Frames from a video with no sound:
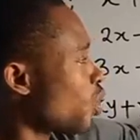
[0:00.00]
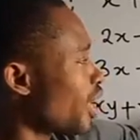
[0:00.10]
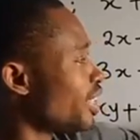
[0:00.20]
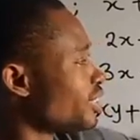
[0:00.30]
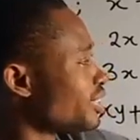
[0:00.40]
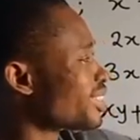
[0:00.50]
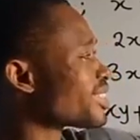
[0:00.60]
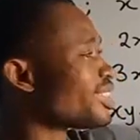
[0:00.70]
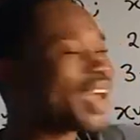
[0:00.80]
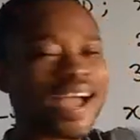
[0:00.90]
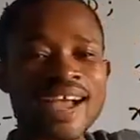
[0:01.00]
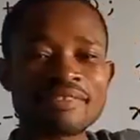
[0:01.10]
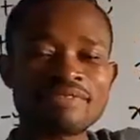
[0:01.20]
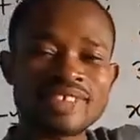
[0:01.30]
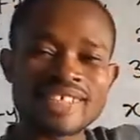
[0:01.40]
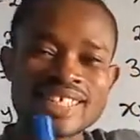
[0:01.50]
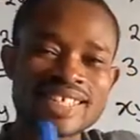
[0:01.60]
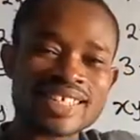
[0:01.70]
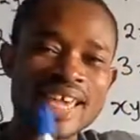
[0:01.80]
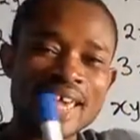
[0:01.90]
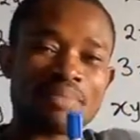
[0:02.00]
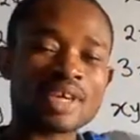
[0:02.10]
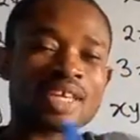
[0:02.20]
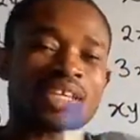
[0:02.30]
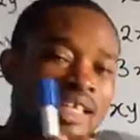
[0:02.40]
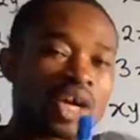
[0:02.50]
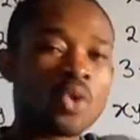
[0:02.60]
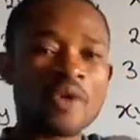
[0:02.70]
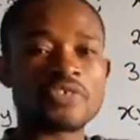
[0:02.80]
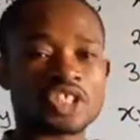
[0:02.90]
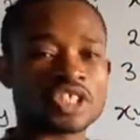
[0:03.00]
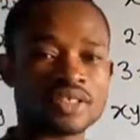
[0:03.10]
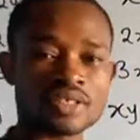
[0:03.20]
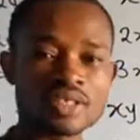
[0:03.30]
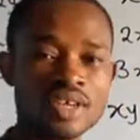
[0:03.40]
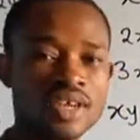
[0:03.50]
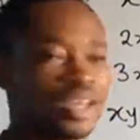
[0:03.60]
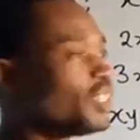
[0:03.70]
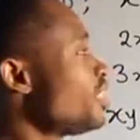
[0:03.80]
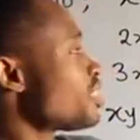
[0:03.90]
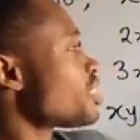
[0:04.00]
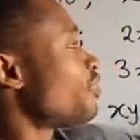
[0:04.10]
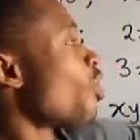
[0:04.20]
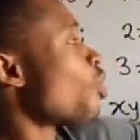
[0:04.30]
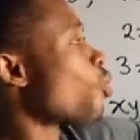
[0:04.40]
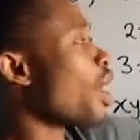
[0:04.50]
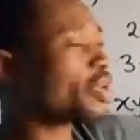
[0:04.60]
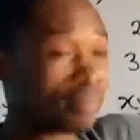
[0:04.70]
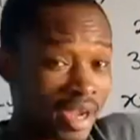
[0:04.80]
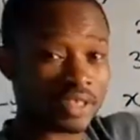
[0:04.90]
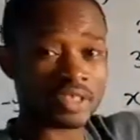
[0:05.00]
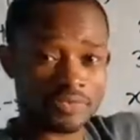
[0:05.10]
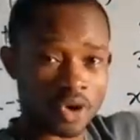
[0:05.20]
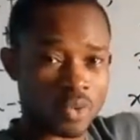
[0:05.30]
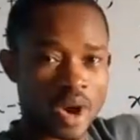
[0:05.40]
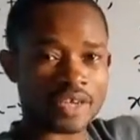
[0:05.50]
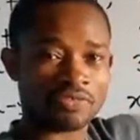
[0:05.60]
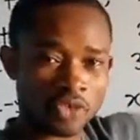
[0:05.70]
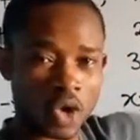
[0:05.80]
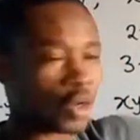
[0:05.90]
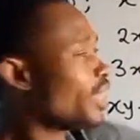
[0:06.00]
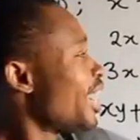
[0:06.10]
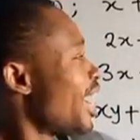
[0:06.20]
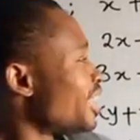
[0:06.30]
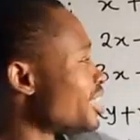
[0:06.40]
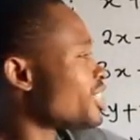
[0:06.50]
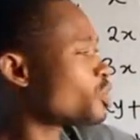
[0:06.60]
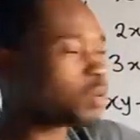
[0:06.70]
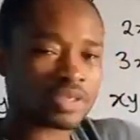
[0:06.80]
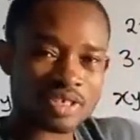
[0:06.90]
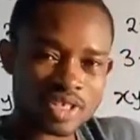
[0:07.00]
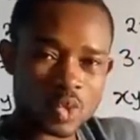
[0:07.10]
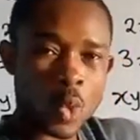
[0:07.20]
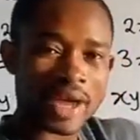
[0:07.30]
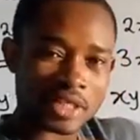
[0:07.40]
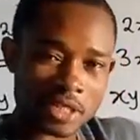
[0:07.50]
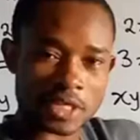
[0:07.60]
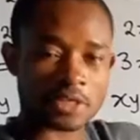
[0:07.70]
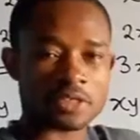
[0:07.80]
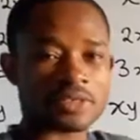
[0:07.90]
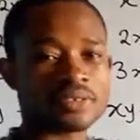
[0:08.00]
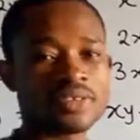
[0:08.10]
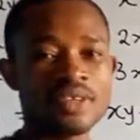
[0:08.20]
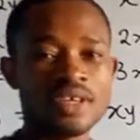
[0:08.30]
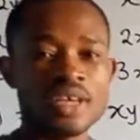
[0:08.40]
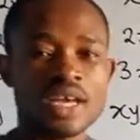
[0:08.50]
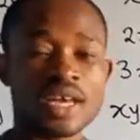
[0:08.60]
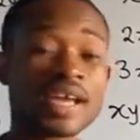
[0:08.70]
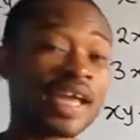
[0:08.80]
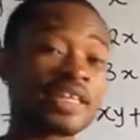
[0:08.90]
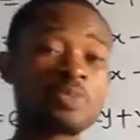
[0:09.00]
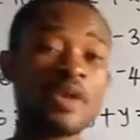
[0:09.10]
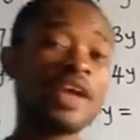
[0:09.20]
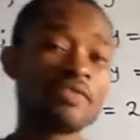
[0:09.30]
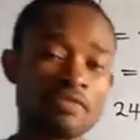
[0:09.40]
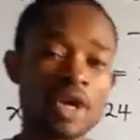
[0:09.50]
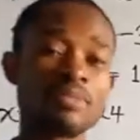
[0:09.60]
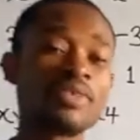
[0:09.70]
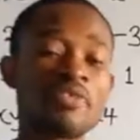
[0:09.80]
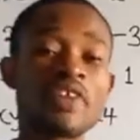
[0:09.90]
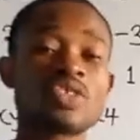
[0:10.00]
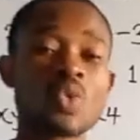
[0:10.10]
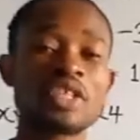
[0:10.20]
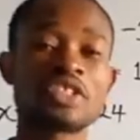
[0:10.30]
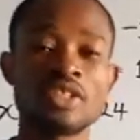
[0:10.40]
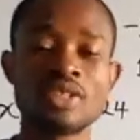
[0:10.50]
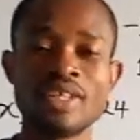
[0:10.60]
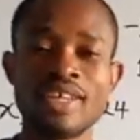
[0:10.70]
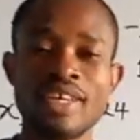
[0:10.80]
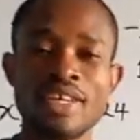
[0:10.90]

y does not have the same coefficient. This is 4y, minus 4y, 4. And this is plus 6y, 6. And like I explained from the first question,